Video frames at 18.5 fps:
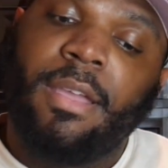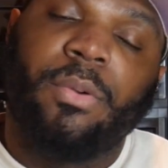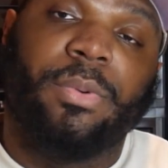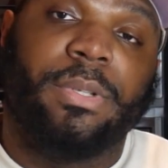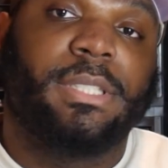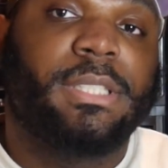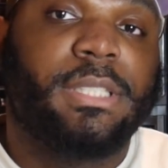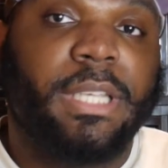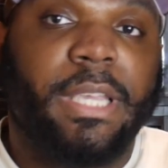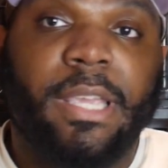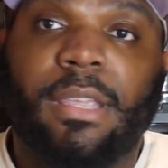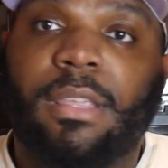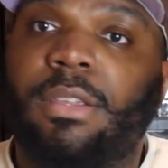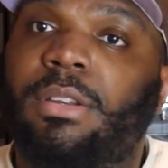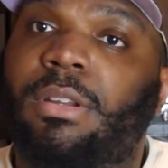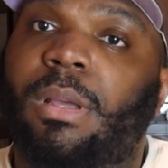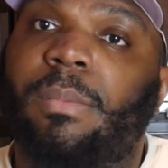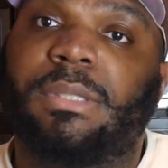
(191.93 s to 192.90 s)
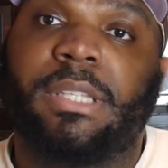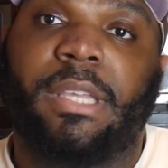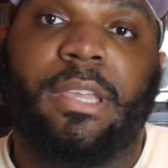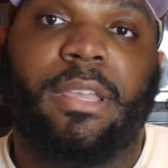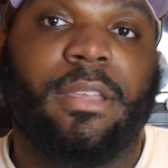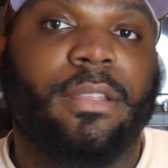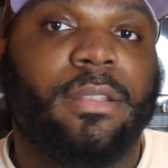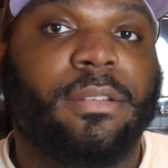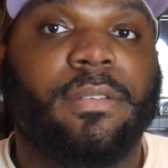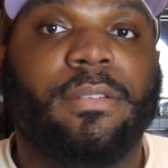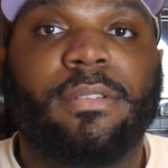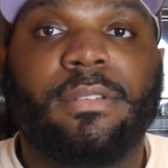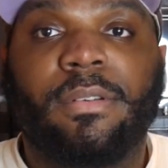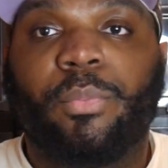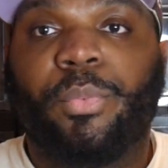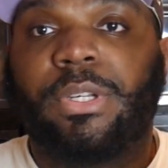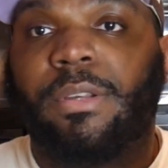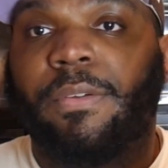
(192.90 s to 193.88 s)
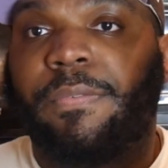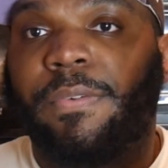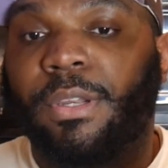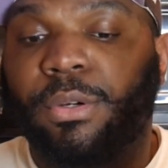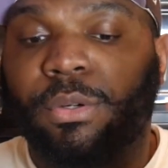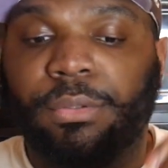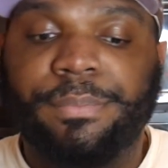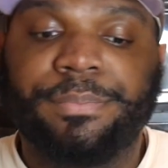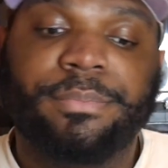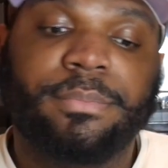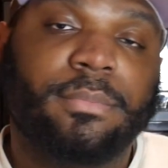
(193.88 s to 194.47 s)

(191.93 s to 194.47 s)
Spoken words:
Was sick, you know what I'm saying, with the flu.